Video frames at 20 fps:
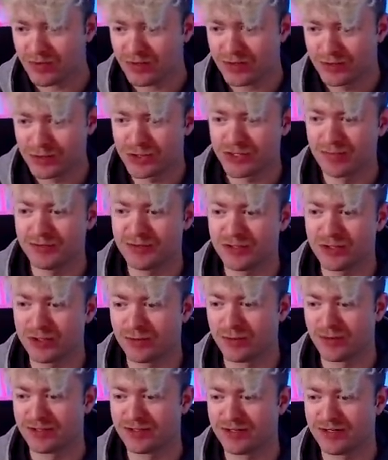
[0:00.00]
Shipped a
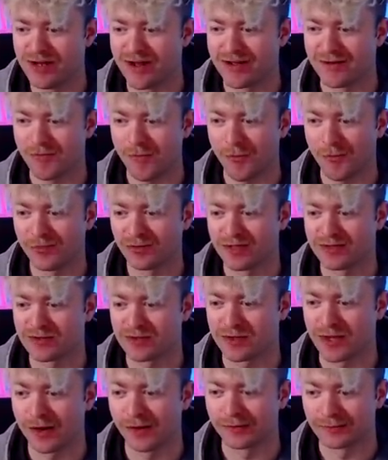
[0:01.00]
good one today.
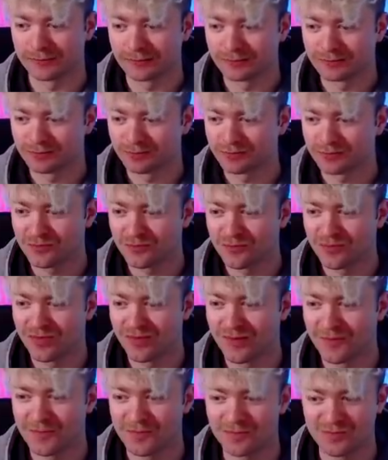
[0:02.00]
Let's go.
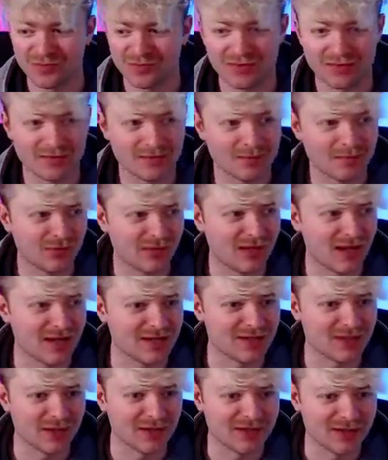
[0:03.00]

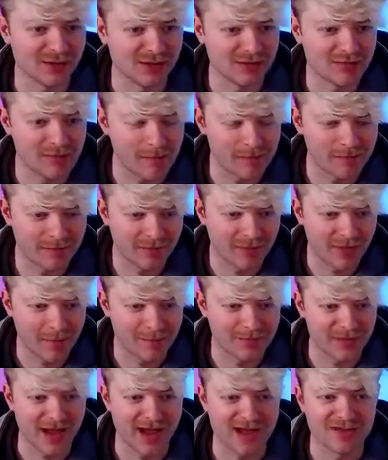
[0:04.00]
Nice one, dude.
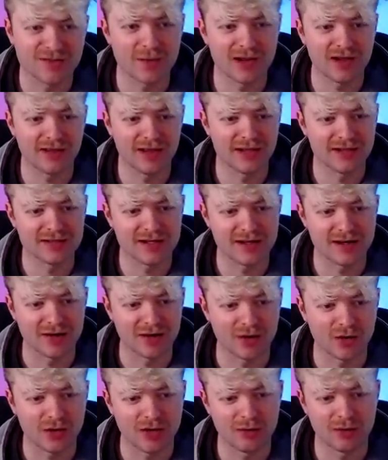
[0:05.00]
That's what I like to
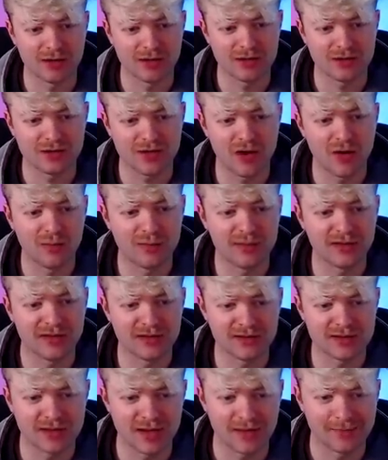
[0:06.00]
hear. Okay, we're gonna try open
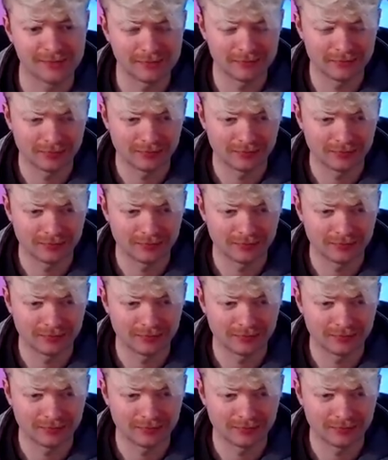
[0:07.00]
things up.